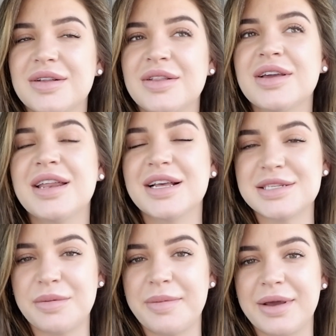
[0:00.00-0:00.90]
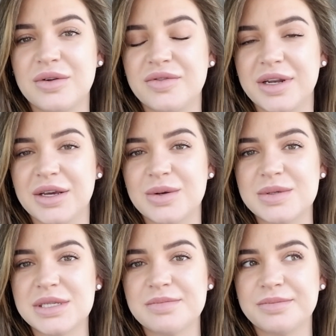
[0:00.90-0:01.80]
looking at some of my old
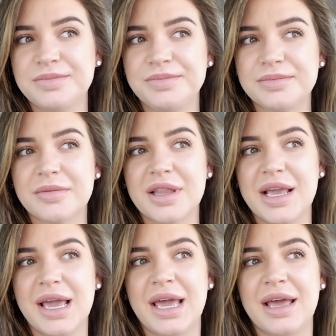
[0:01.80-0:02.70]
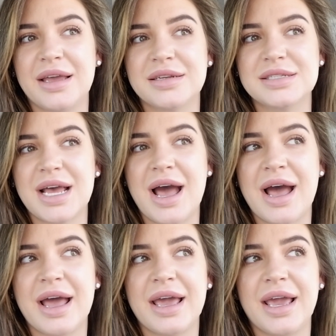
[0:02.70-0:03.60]
videos, and
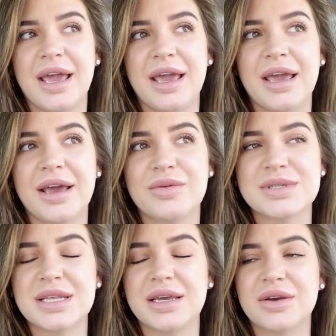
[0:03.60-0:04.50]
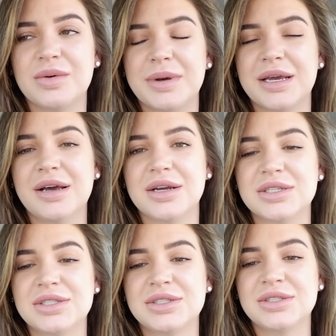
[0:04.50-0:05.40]
I was like, oh my
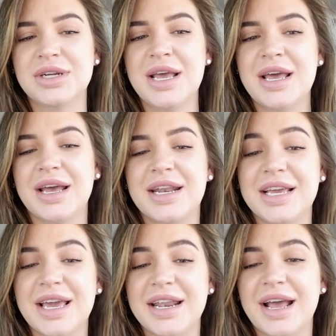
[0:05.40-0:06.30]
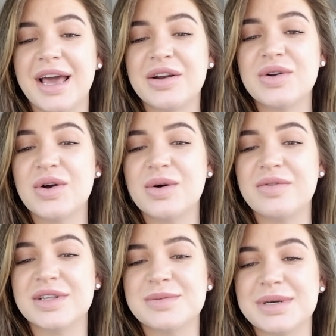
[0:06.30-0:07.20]
gosh. And again, I don't know
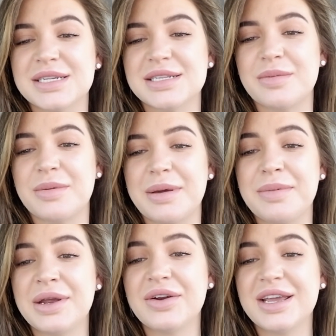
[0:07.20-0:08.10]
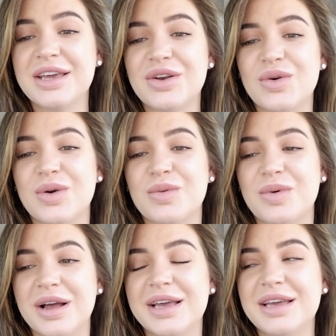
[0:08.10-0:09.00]
if it's because I'm on my period or
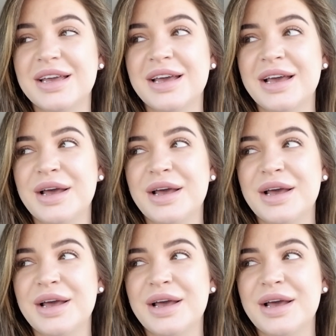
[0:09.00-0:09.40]
what,